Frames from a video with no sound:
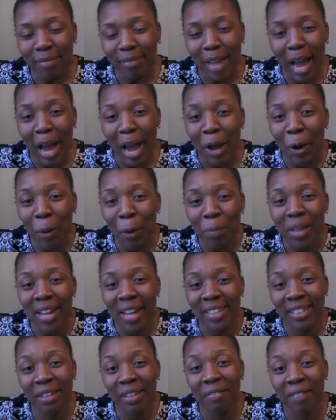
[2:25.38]
I hope that
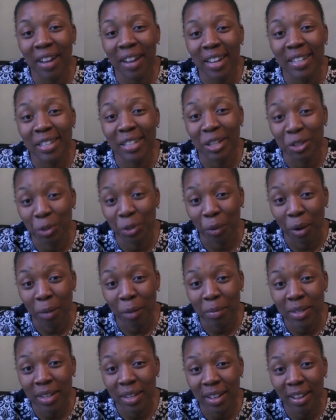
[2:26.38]
she finds a
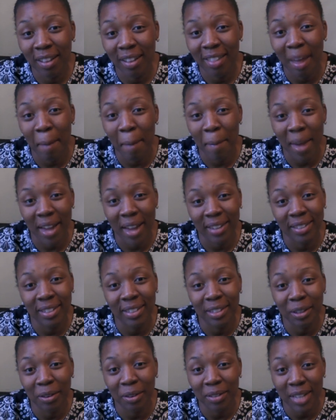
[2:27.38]
script that matches
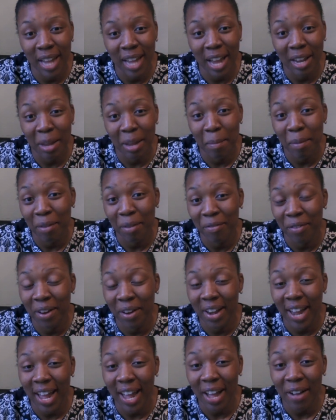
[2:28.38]
her talent. But for
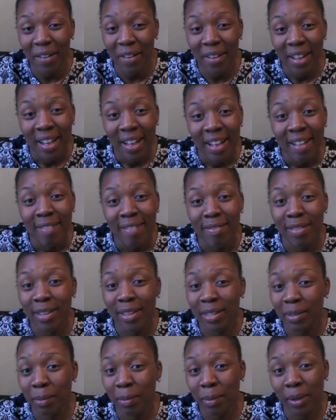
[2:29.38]
now,
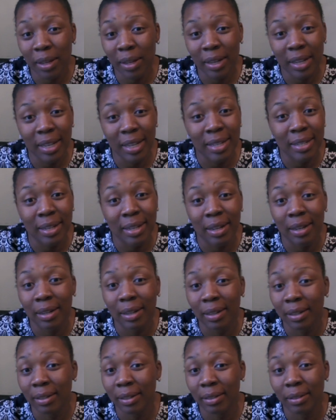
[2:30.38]
this one is
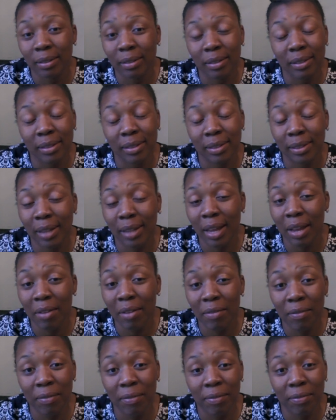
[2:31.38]
a save
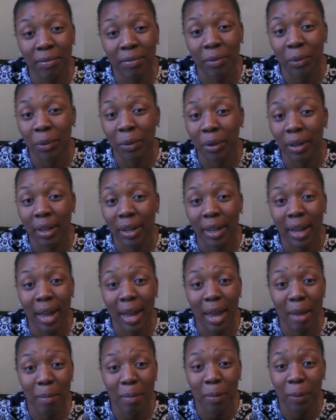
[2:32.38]
for
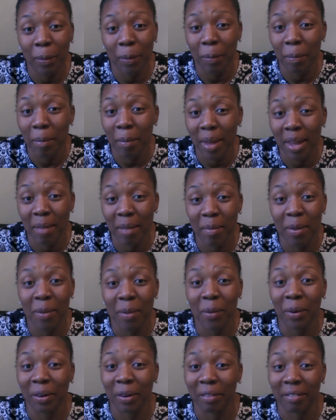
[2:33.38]
cable, maybe
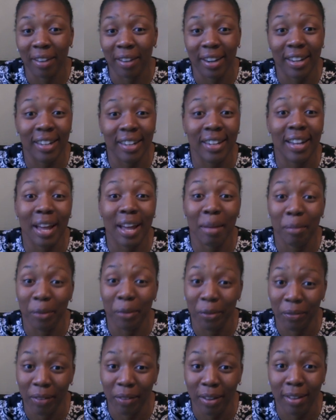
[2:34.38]
on a rainy day
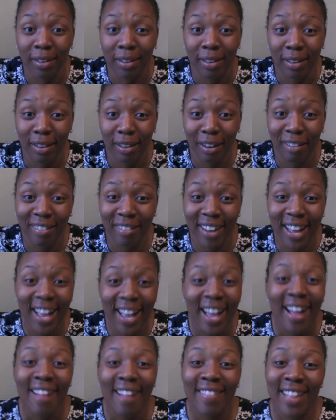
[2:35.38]
movie. All right?
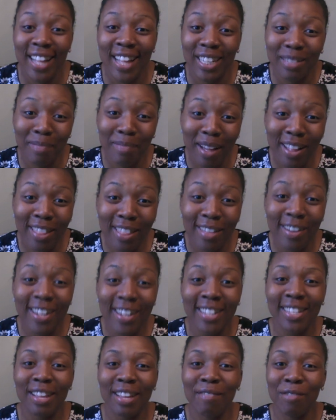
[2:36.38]
That's my
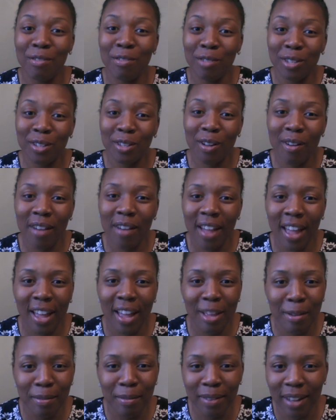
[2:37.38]
thoughts. If you saw it
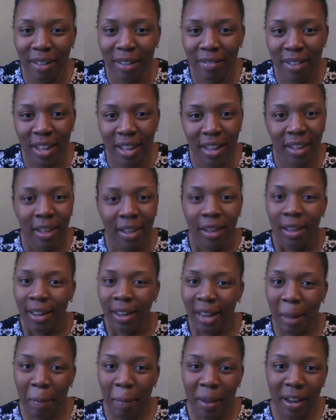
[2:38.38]
and you loved it,
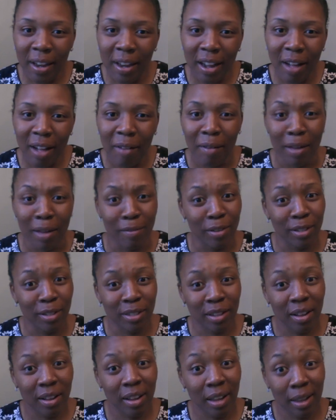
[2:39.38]
let me know. If you
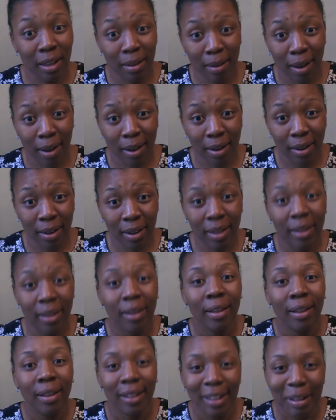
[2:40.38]
saw it and you hated it,
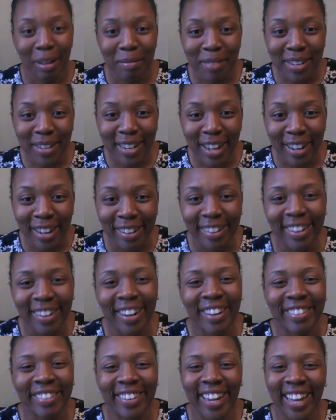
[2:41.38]
let me know. All
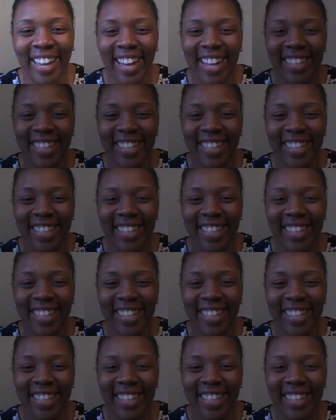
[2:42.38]
right, guys.